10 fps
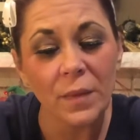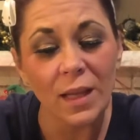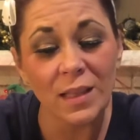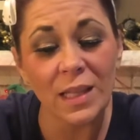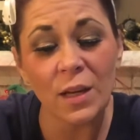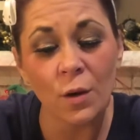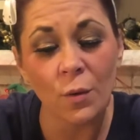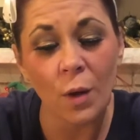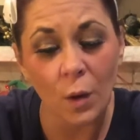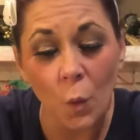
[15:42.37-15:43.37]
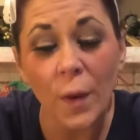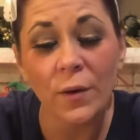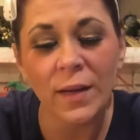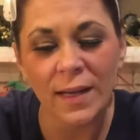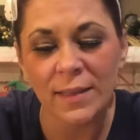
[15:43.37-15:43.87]
Leo,
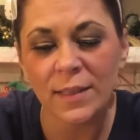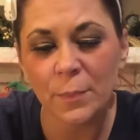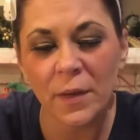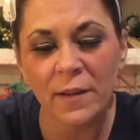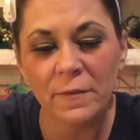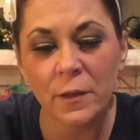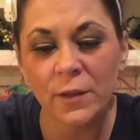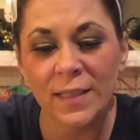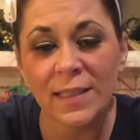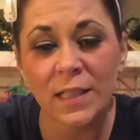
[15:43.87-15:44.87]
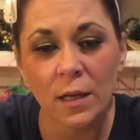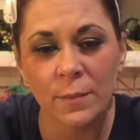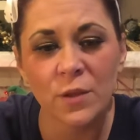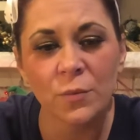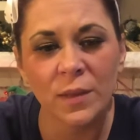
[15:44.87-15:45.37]
Aquarius. But I feel it's time
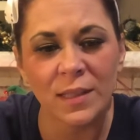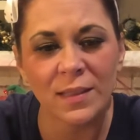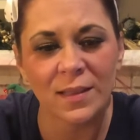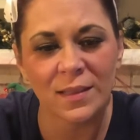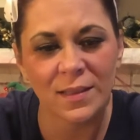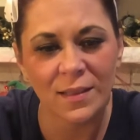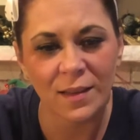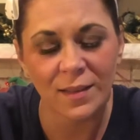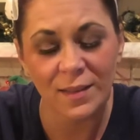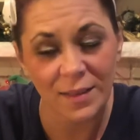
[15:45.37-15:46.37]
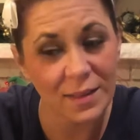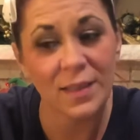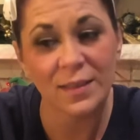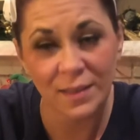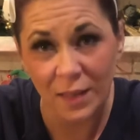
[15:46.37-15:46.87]
to release this
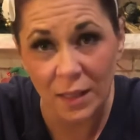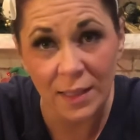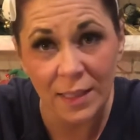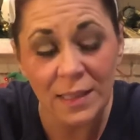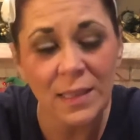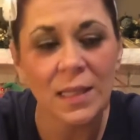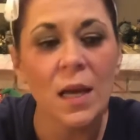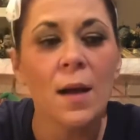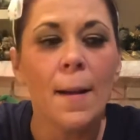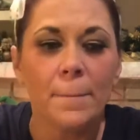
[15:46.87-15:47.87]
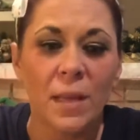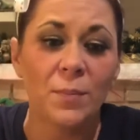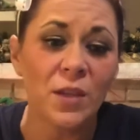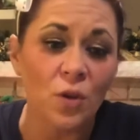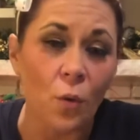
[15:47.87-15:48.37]
stuckness. Maybe
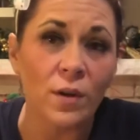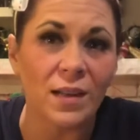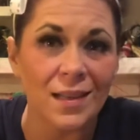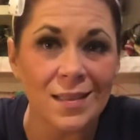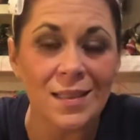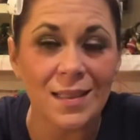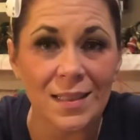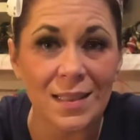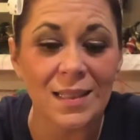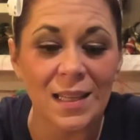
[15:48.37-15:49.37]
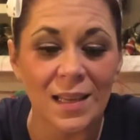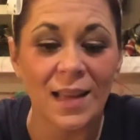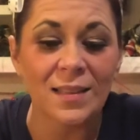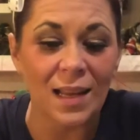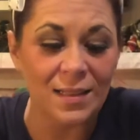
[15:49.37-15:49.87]
you're needing to
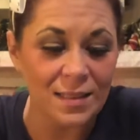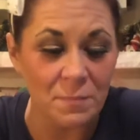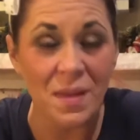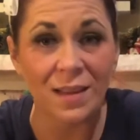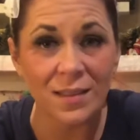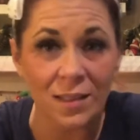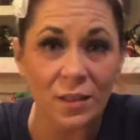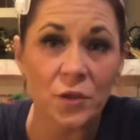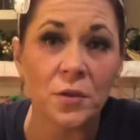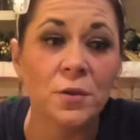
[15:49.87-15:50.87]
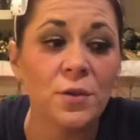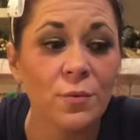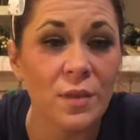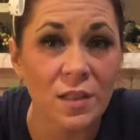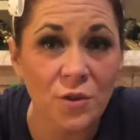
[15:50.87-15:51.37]
disconnect as a masculine goes
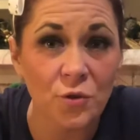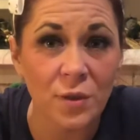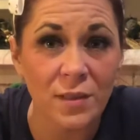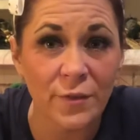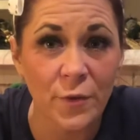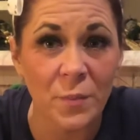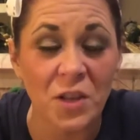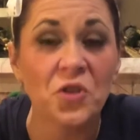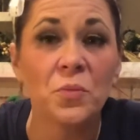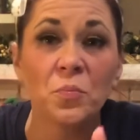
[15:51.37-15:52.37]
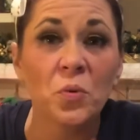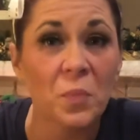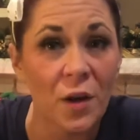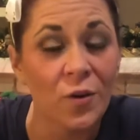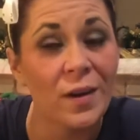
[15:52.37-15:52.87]
through this transformation,
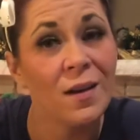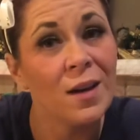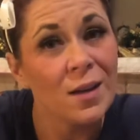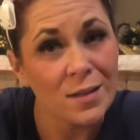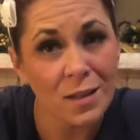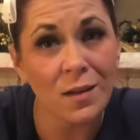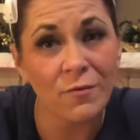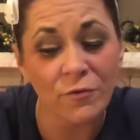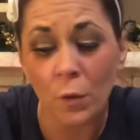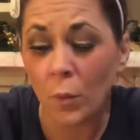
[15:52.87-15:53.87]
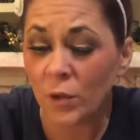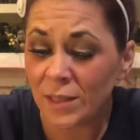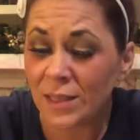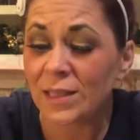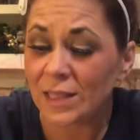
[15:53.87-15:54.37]
preparing to come forward
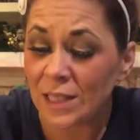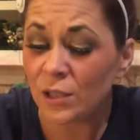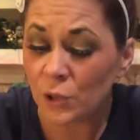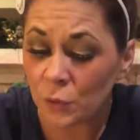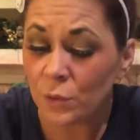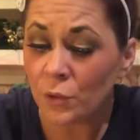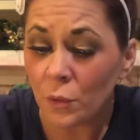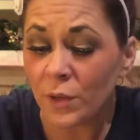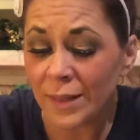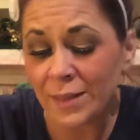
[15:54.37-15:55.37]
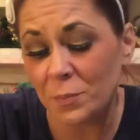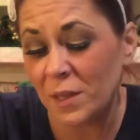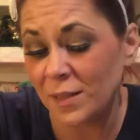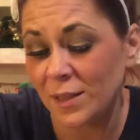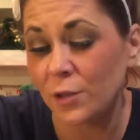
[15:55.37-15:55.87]
to see you, Taurus,
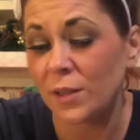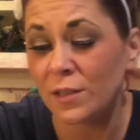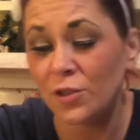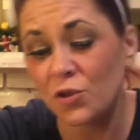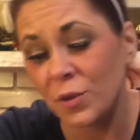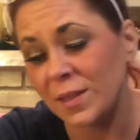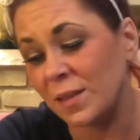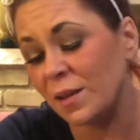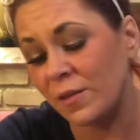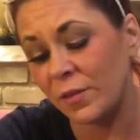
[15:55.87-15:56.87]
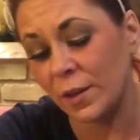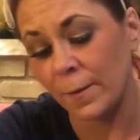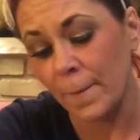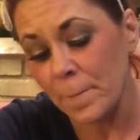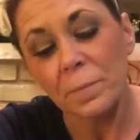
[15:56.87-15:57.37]
because there is a choice in love here.
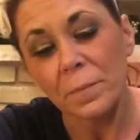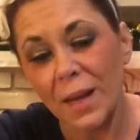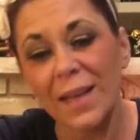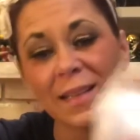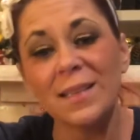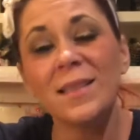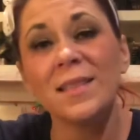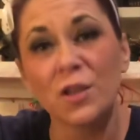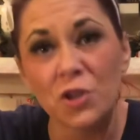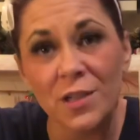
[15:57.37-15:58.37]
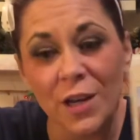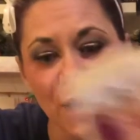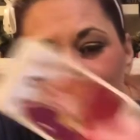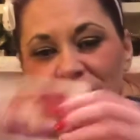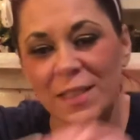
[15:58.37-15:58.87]
It is decision
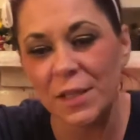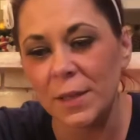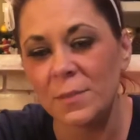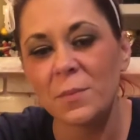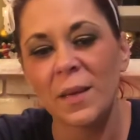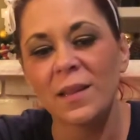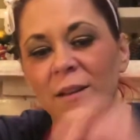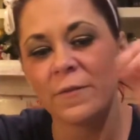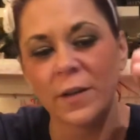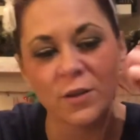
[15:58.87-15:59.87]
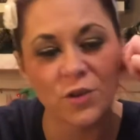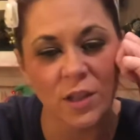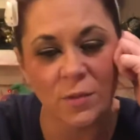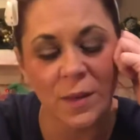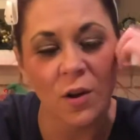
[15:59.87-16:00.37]
time. It's time to make that final
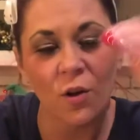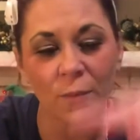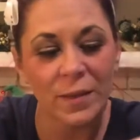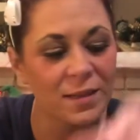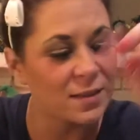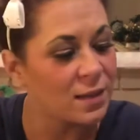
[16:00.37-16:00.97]
judgment call because